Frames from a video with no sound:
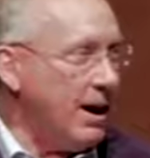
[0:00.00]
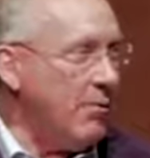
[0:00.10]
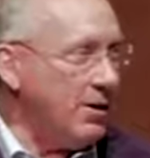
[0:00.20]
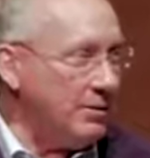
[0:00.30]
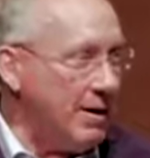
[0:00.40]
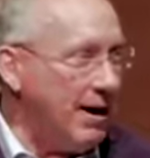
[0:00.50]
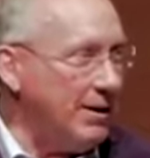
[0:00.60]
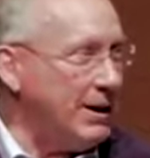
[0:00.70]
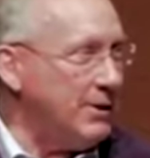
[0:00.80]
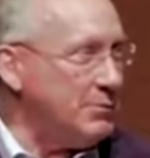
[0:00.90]
I walked a
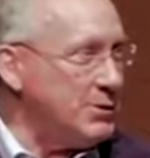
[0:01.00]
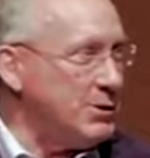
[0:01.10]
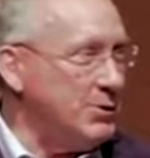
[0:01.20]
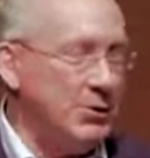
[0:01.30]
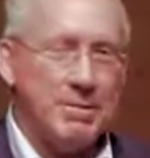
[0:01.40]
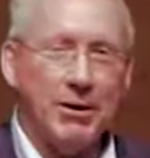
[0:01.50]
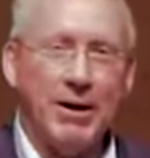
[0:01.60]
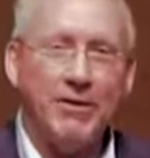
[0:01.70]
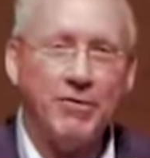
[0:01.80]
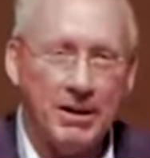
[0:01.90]
mile to country school that my
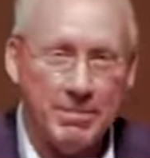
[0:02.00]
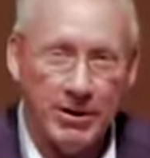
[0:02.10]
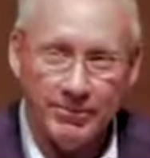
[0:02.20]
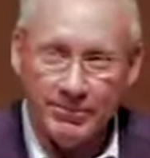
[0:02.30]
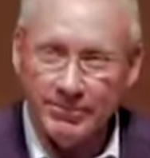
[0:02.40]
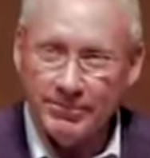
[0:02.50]
grandfather built.